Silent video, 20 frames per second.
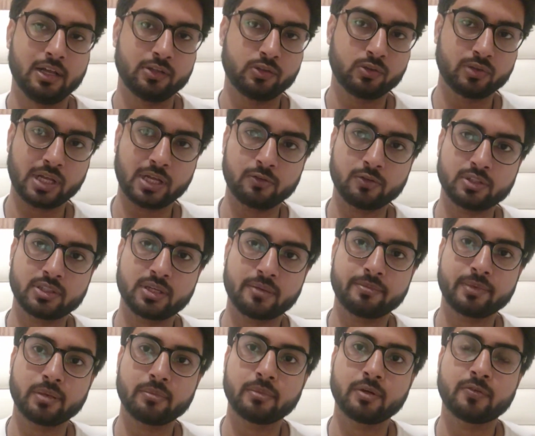So that was
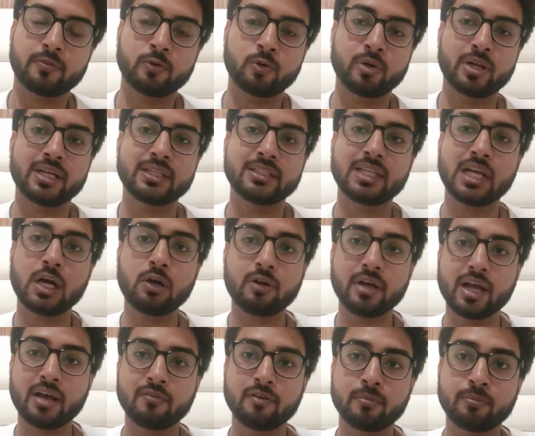step number 4, and now
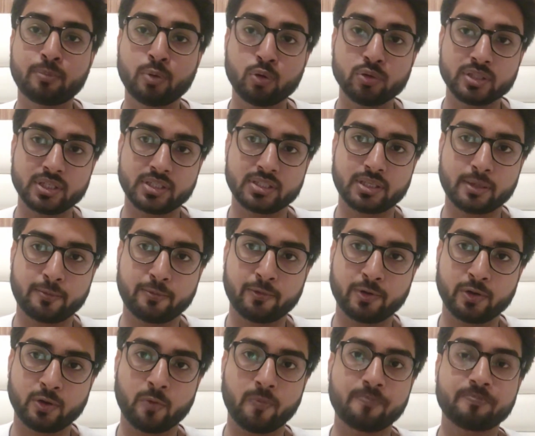I have a bonus step
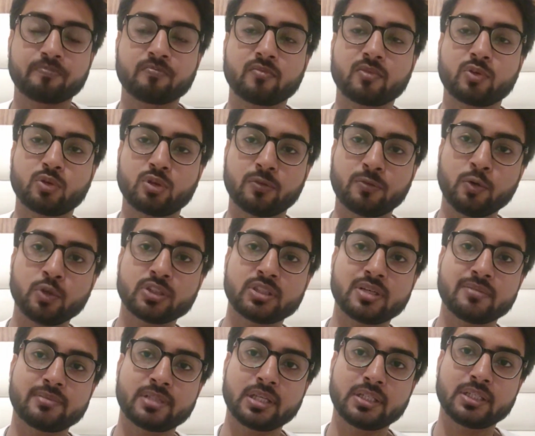for you. So the 4
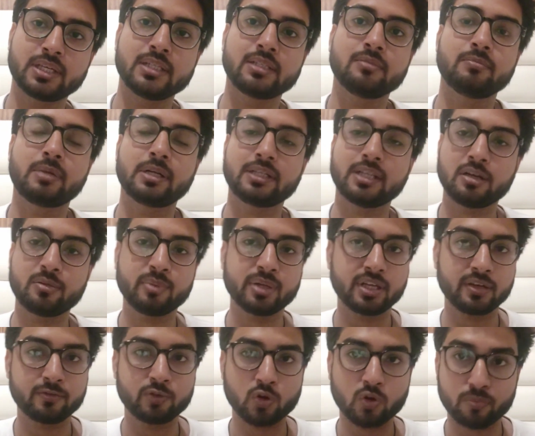steps are done, but let me
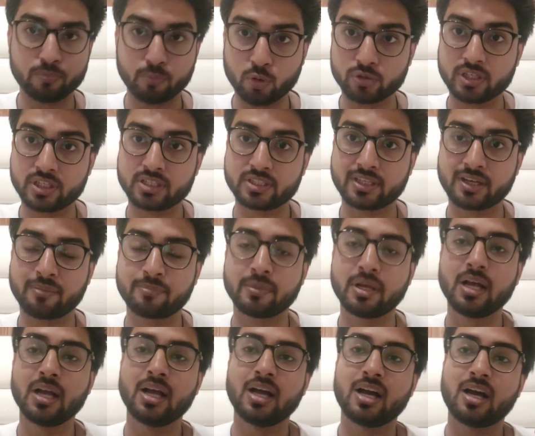give you a bonus step
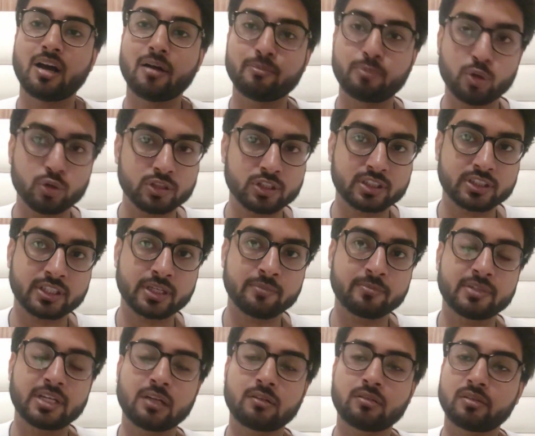
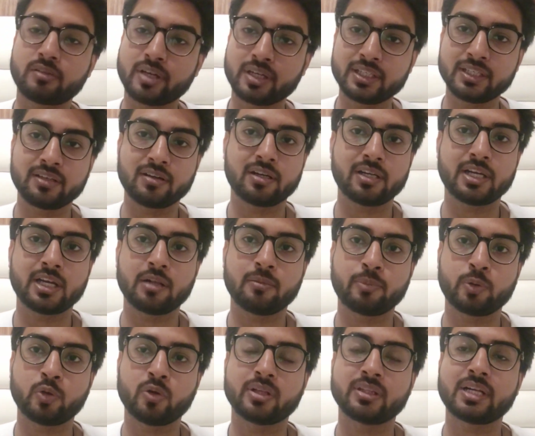that will really
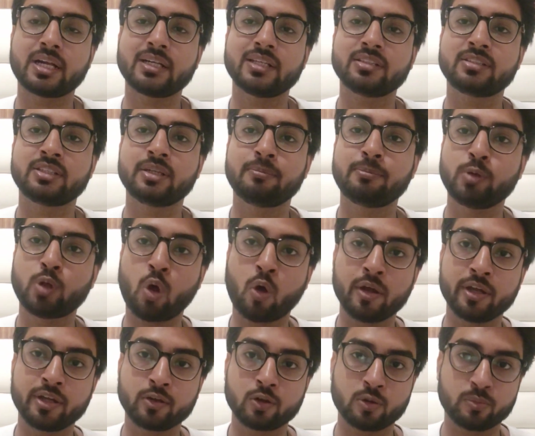help you, and that is
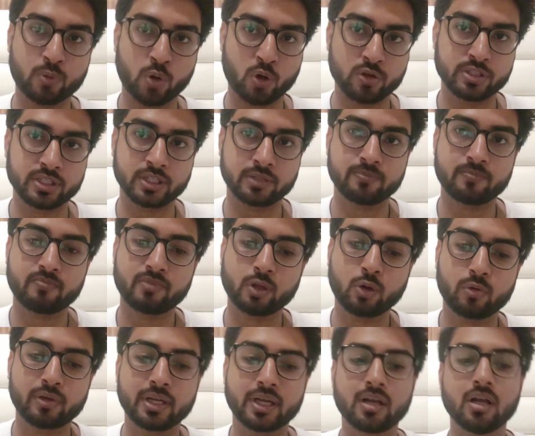deploying your project.
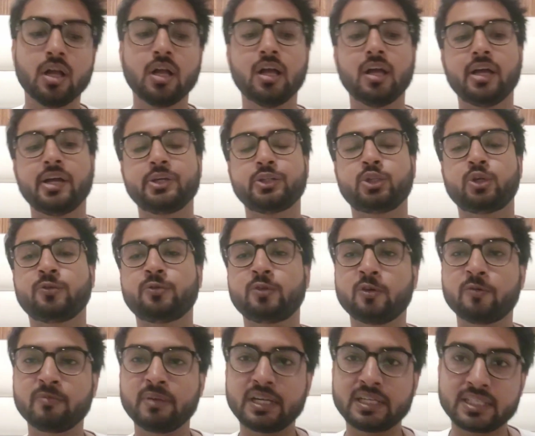Okay, so if
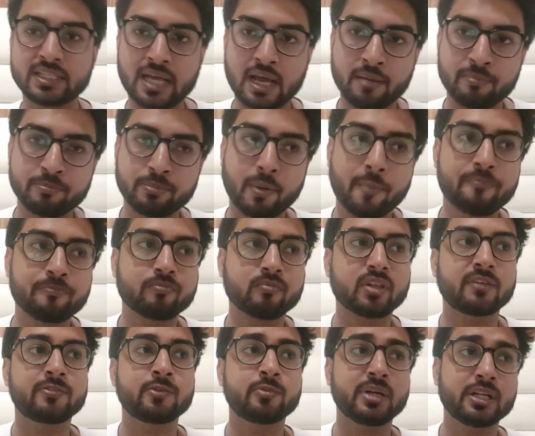you've made an app,
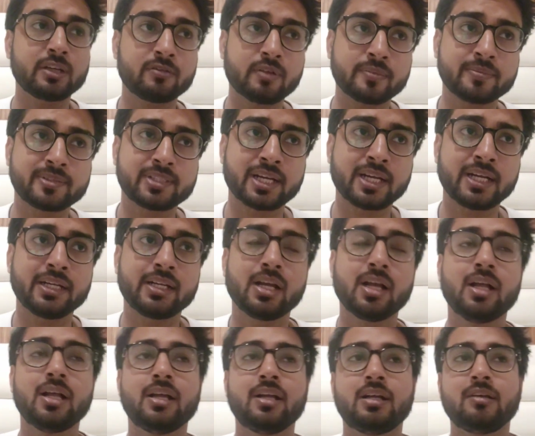if you made a website,
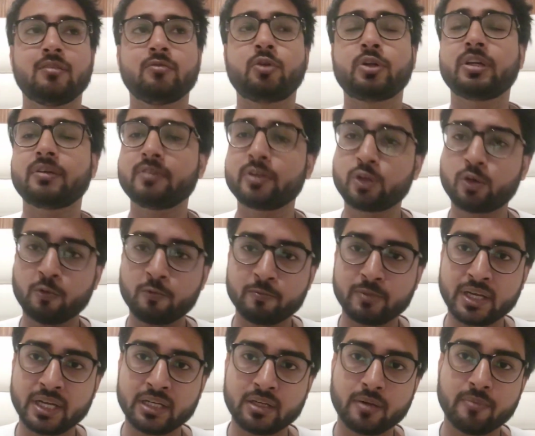whatever you've
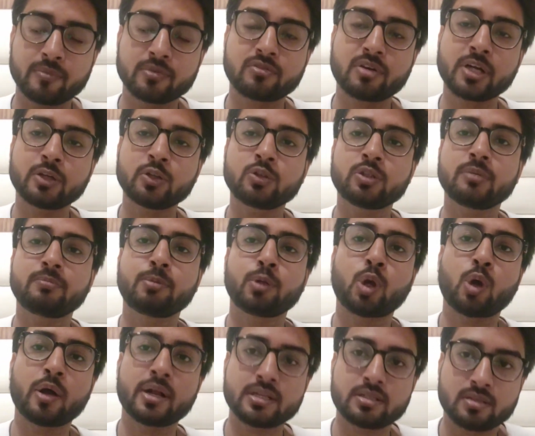made, try to
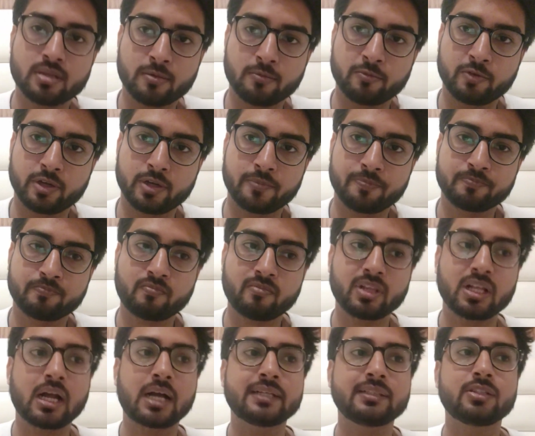deploy it somewhere,
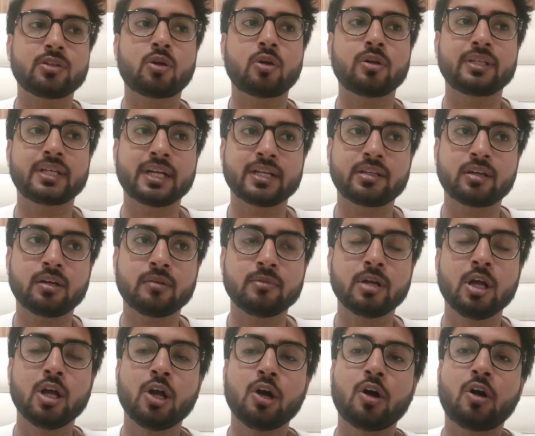either on GitHub,
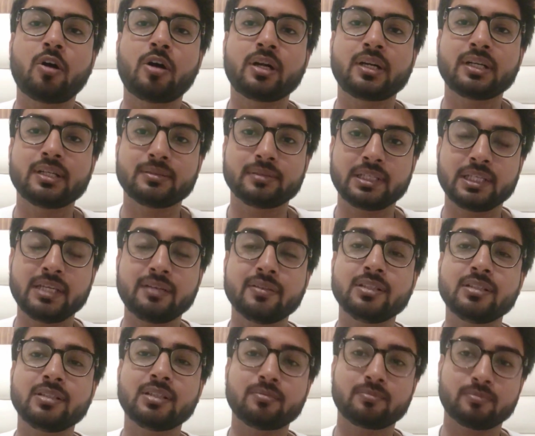or
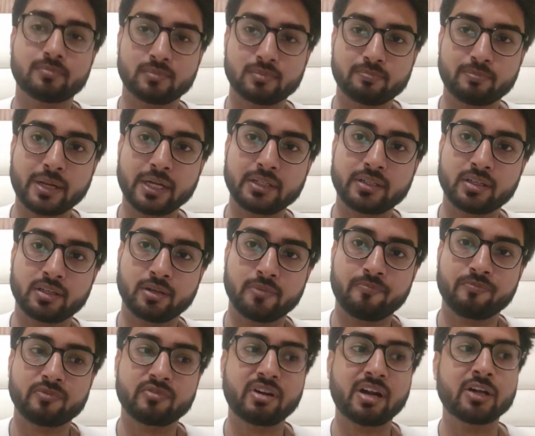even better,
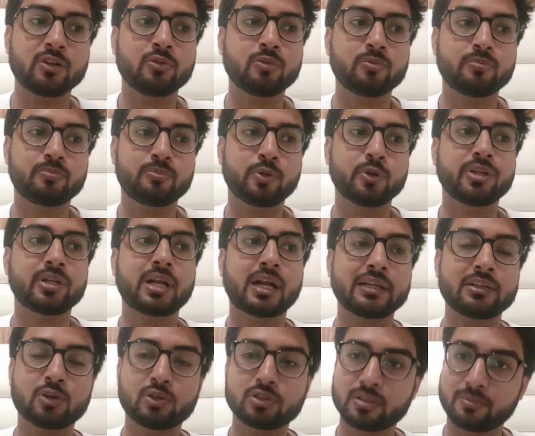try to put it
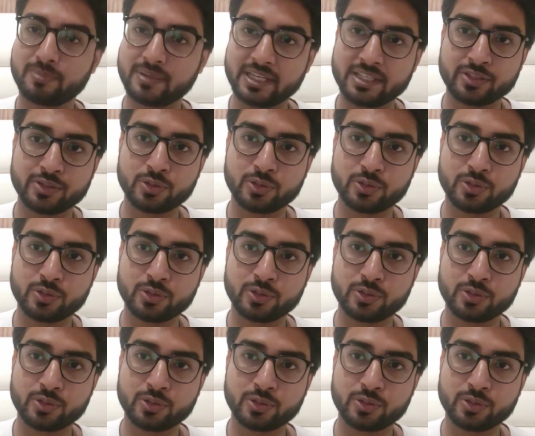either on the Play